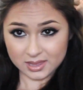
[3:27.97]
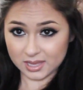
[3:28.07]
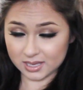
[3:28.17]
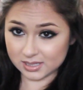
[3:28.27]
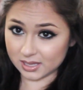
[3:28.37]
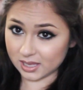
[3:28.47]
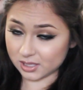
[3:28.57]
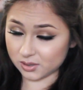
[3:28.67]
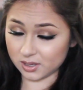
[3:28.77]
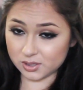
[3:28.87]
things like
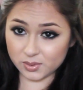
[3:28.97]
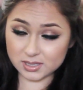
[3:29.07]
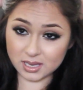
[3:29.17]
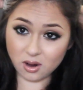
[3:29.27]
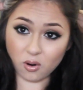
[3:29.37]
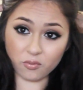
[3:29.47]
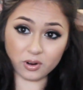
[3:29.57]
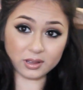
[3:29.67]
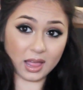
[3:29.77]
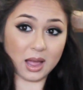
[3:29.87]
that. So this one is going to
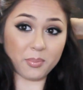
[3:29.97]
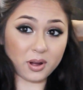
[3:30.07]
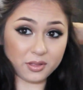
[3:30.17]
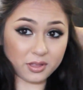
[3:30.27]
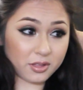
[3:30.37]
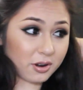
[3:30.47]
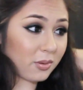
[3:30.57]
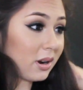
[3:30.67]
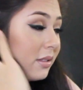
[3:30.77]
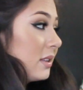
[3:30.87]
overlap on the third
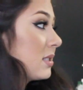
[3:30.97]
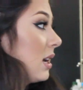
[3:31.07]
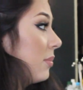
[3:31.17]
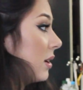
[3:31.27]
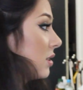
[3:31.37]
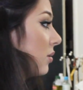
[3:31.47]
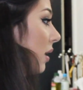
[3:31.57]
one on this side, but it's